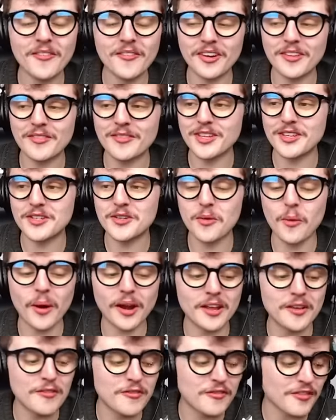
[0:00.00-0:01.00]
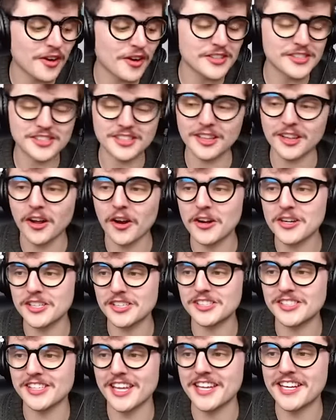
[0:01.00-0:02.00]
one of the 21st
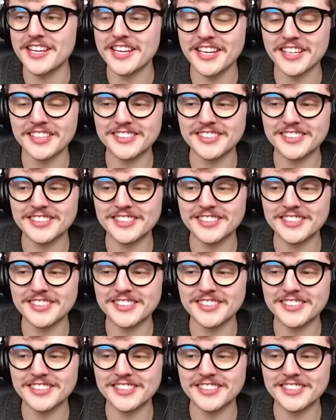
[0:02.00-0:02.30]
largest Indian